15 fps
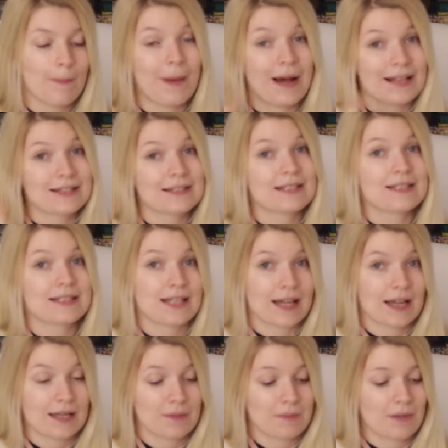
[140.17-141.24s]

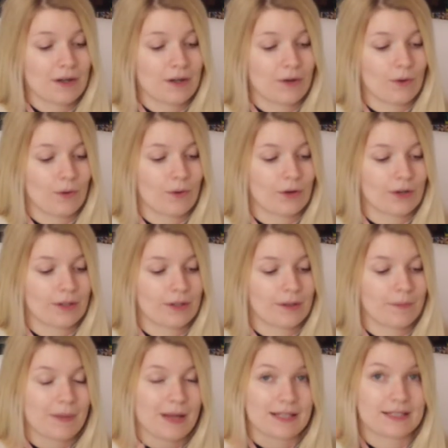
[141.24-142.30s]
pastime or
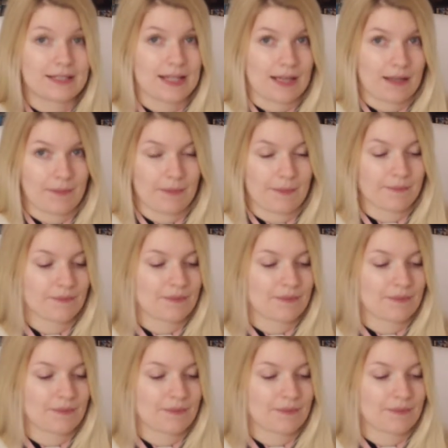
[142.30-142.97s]
pastime,